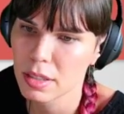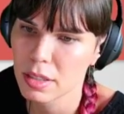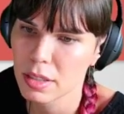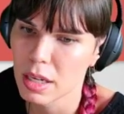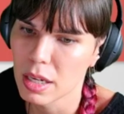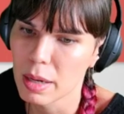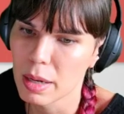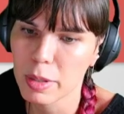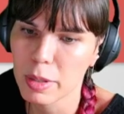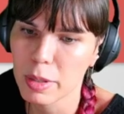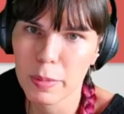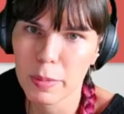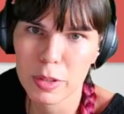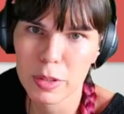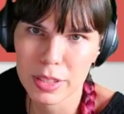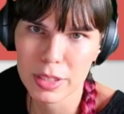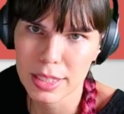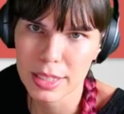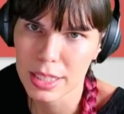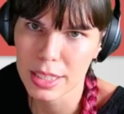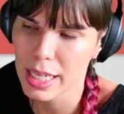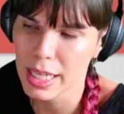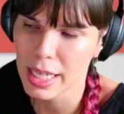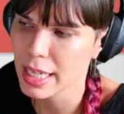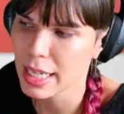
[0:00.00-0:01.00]
I'm going to post the
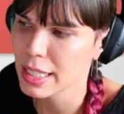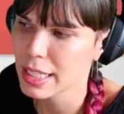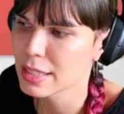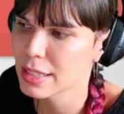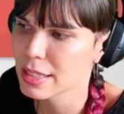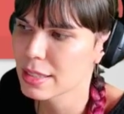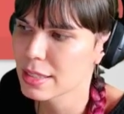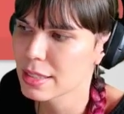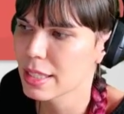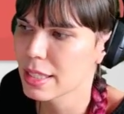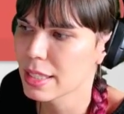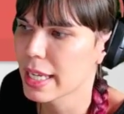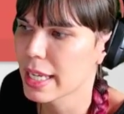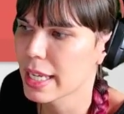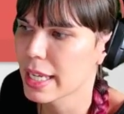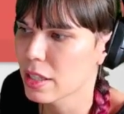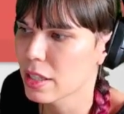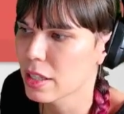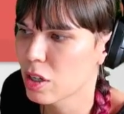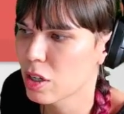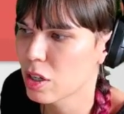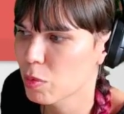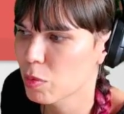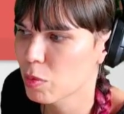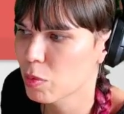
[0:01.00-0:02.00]
slides and the
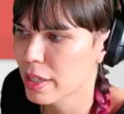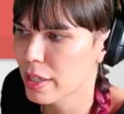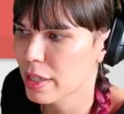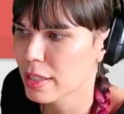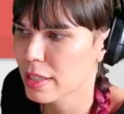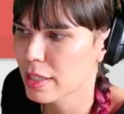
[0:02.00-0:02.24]
homework